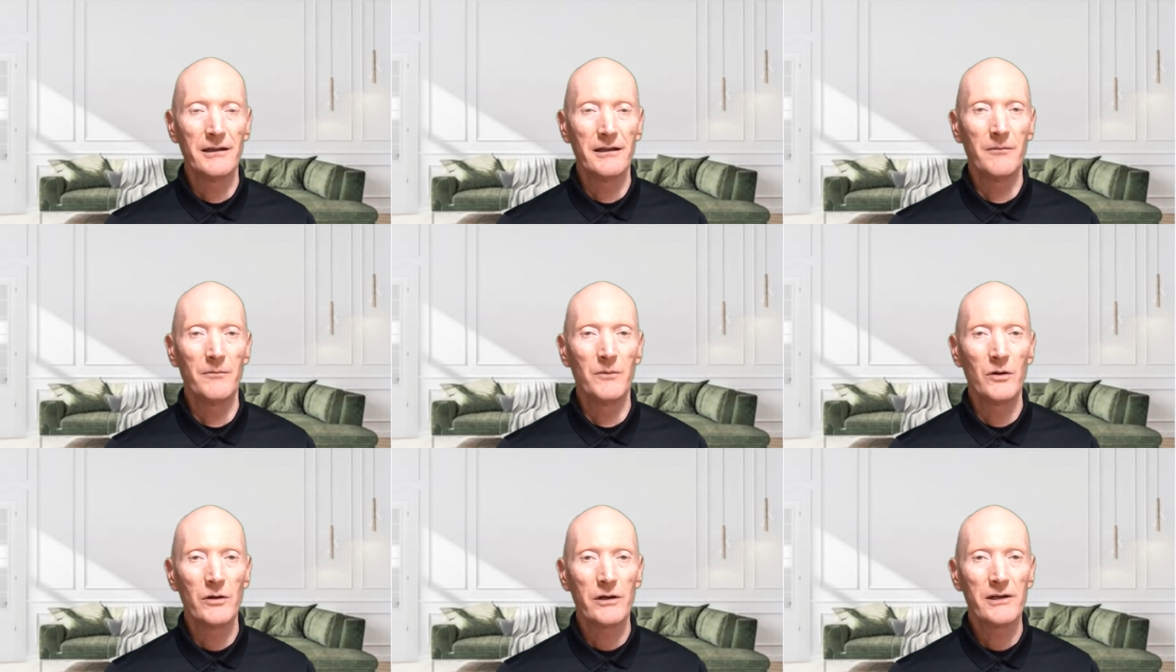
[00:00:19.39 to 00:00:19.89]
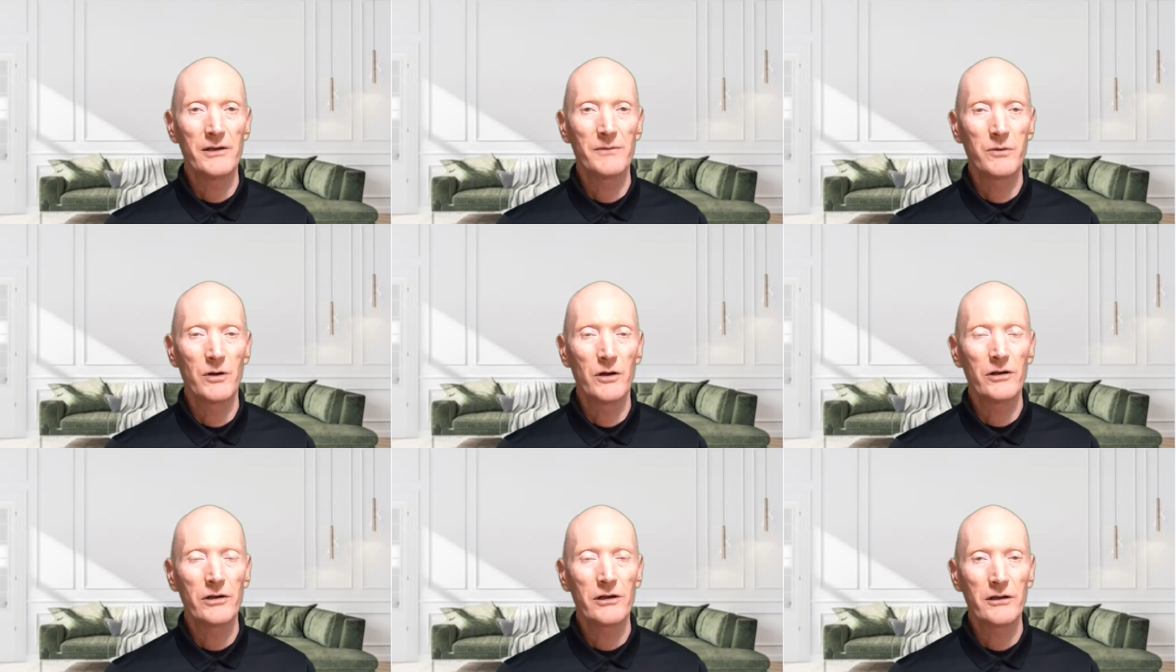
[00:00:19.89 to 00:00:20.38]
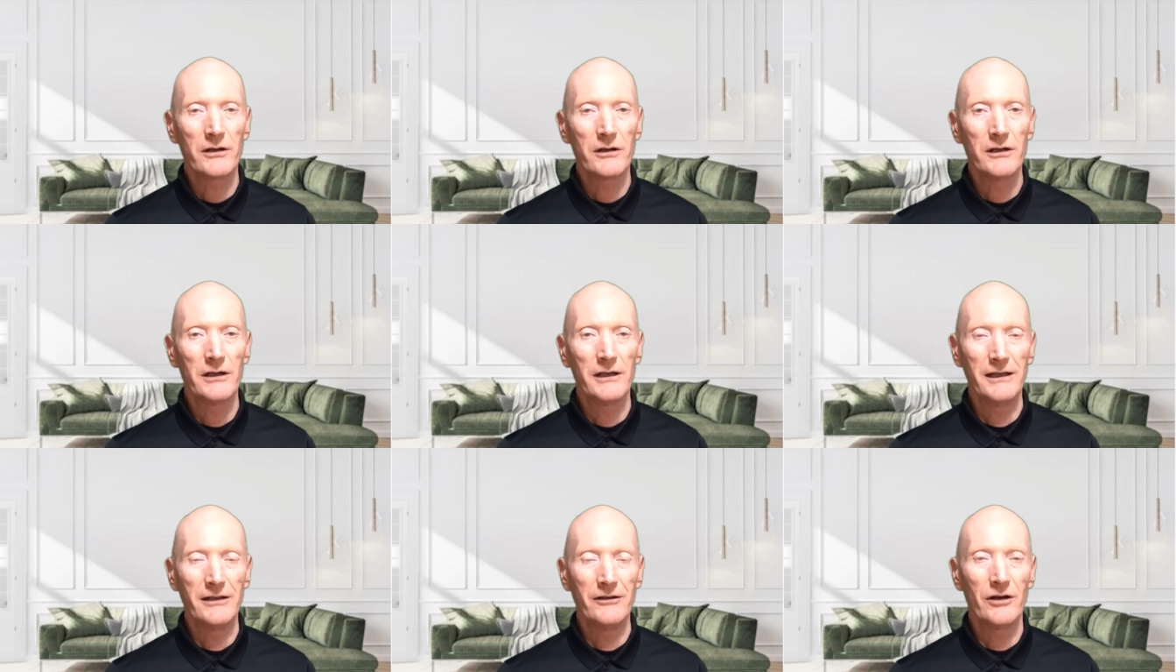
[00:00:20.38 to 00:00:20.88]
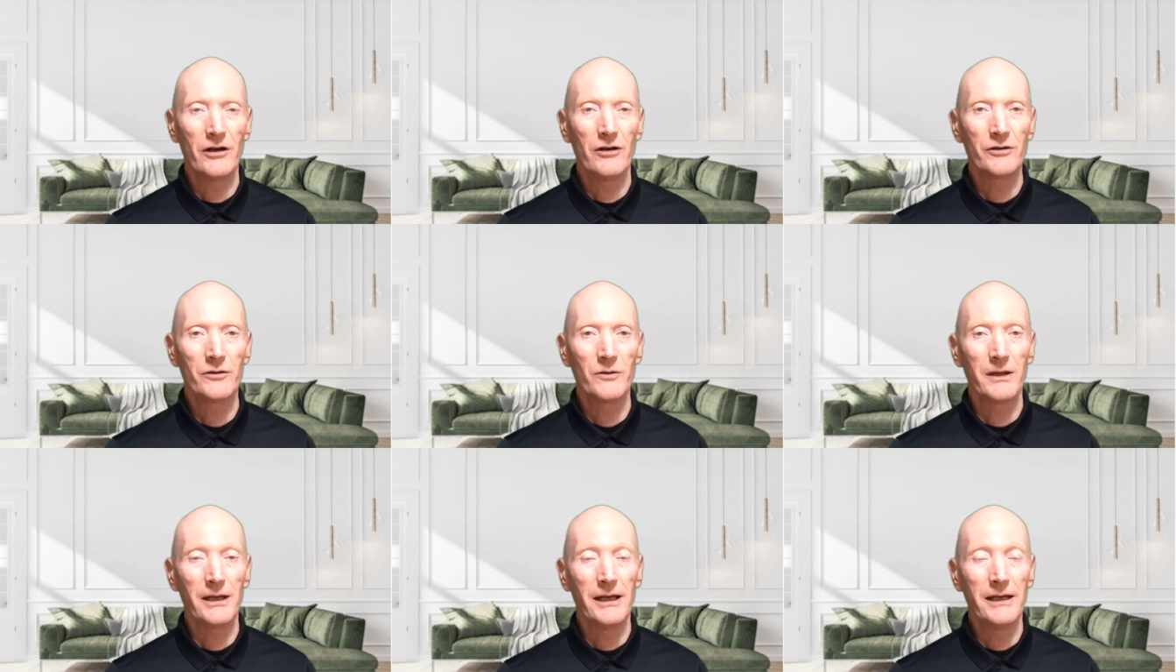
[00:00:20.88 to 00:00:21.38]
a mortgage broker, and then you go
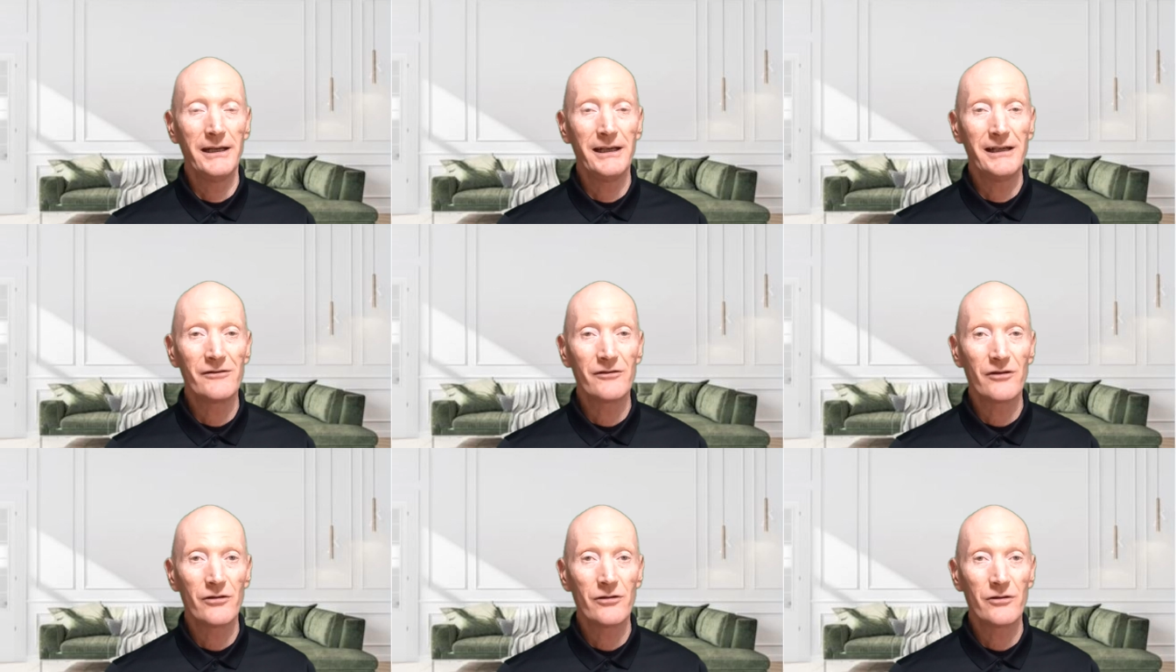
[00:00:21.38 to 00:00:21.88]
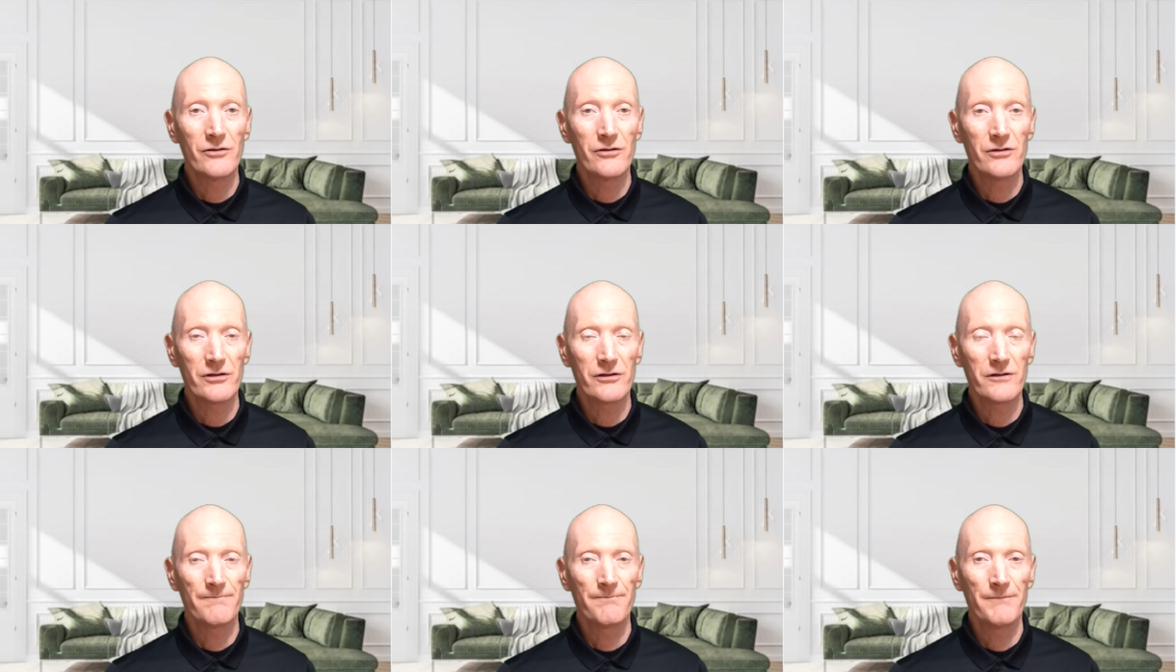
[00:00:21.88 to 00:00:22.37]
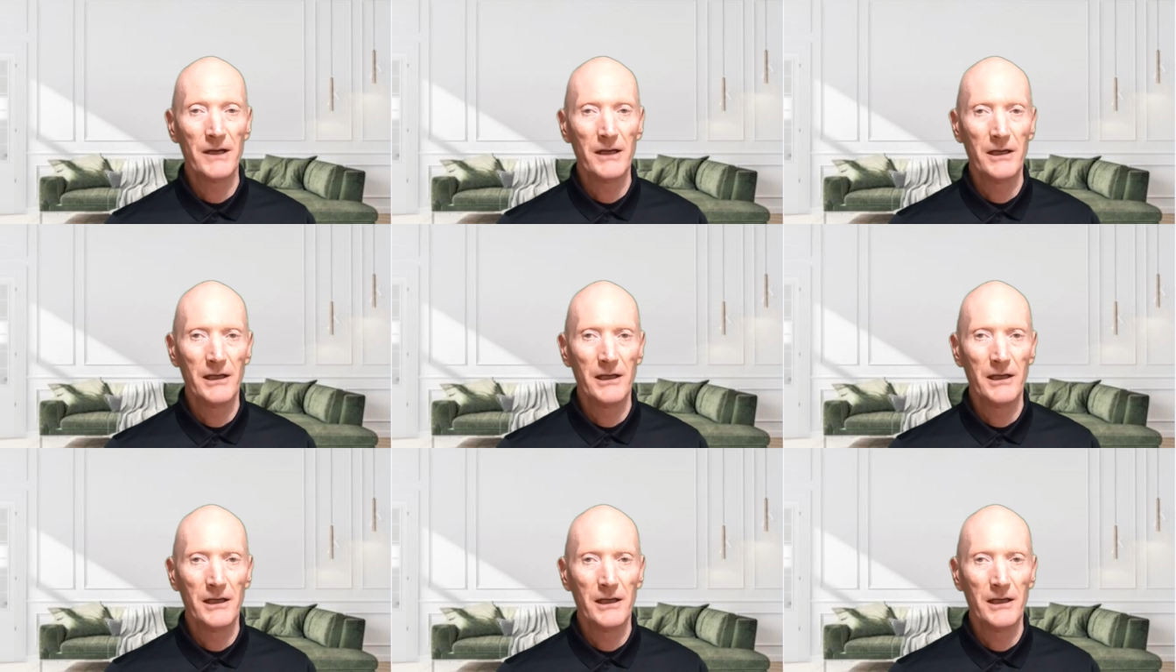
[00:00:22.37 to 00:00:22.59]
to a lending institution